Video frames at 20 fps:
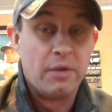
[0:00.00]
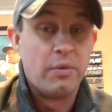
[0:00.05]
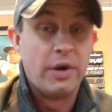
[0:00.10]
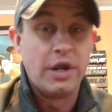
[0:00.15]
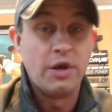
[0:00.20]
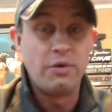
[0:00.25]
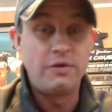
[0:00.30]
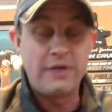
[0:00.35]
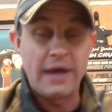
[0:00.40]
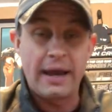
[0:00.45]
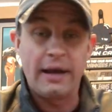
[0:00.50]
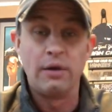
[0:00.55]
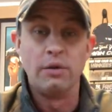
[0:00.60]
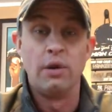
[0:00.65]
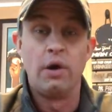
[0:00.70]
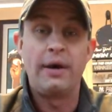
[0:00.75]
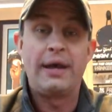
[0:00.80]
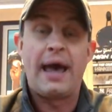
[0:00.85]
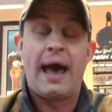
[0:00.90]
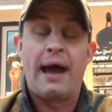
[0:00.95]
And when you take a
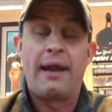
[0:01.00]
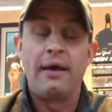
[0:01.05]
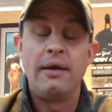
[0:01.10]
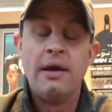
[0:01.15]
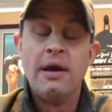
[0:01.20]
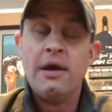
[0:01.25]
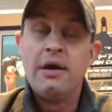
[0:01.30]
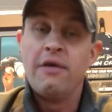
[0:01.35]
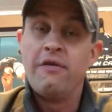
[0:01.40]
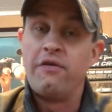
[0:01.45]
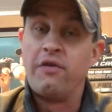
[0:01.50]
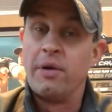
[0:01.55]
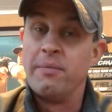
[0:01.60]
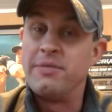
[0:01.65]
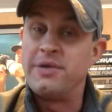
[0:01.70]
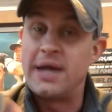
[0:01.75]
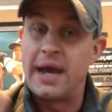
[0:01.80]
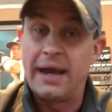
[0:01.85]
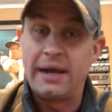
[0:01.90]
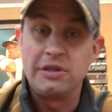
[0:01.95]
look at it
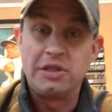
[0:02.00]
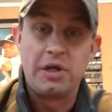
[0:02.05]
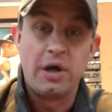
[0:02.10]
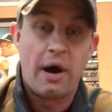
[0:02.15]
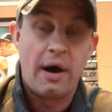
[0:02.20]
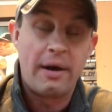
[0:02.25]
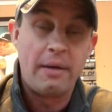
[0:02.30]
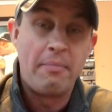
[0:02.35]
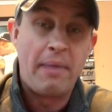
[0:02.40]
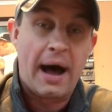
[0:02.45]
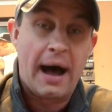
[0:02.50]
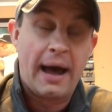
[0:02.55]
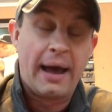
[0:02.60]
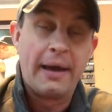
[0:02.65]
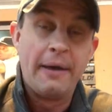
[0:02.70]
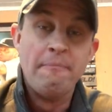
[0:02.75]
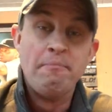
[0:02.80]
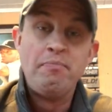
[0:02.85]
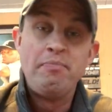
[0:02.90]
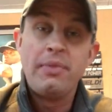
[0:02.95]
from days gone
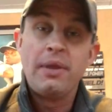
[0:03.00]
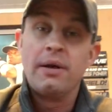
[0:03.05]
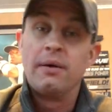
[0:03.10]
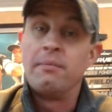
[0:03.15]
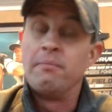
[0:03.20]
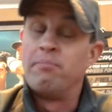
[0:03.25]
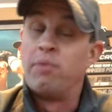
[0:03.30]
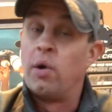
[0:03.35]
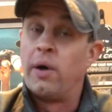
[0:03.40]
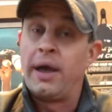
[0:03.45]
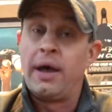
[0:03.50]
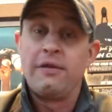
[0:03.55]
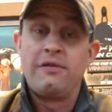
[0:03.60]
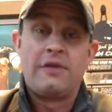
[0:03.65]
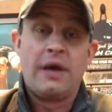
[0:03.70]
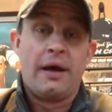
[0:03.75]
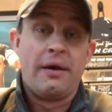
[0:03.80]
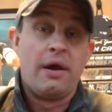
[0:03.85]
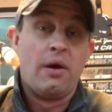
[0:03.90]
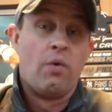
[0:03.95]
by, boy, I'll
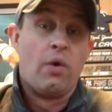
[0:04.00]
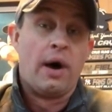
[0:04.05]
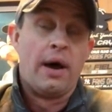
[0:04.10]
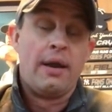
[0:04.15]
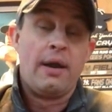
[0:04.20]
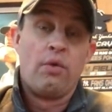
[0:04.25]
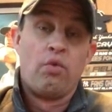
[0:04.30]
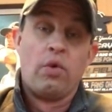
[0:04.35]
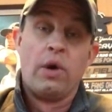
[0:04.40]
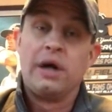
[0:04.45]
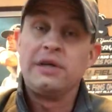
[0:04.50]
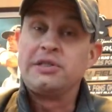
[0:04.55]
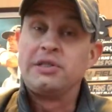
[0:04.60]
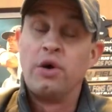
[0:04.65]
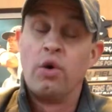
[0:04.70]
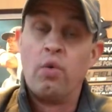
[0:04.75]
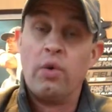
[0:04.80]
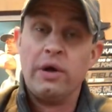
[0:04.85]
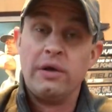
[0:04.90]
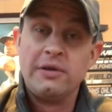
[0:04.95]
tell you what,
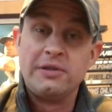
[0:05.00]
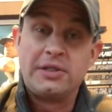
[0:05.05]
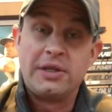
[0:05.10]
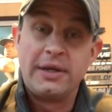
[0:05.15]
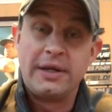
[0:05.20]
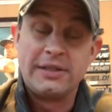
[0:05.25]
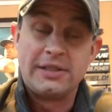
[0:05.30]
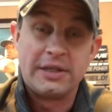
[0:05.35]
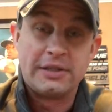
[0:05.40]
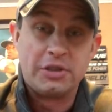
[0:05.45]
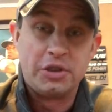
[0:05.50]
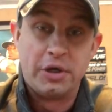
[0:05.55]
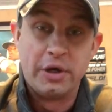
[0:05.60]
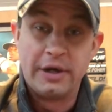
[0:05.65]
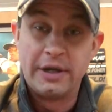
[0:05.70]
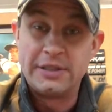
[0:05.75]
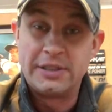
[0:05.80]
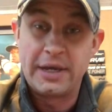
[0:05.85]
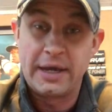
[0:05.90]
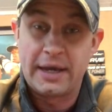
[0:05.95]
Russell Wilson is as
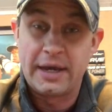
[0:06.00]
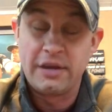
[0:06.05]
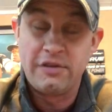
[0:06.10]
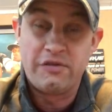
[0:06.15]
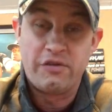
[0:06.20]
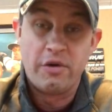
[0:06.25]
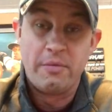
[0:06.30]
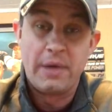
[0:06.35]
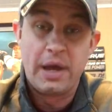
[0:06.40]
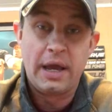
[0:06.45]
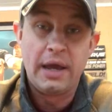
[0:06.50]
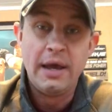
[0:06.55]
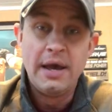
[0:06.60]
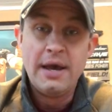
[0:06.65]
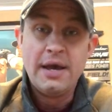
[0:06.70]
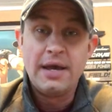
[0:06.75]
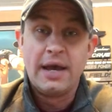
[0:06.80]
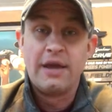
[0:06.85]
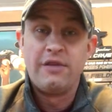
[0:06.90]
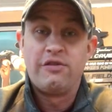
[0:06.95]
good as it gets for me
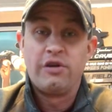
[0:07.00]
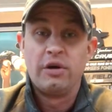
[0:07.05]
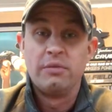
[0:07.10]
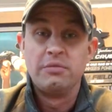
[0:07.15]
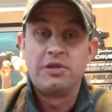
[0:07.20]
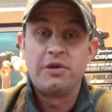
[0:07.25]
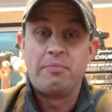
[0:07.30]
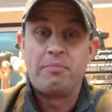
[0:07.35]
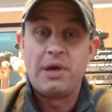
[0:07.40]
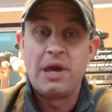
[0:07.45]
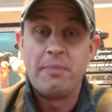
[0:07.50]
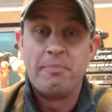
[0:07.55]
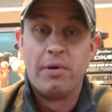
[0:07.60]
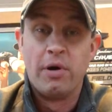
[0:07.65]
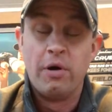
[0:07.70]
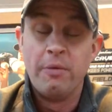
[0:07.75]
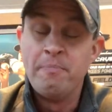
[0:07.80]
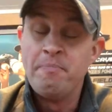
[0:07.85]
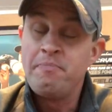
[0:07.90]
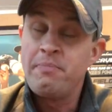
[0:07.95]
in terms of
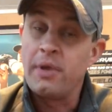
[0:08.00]
people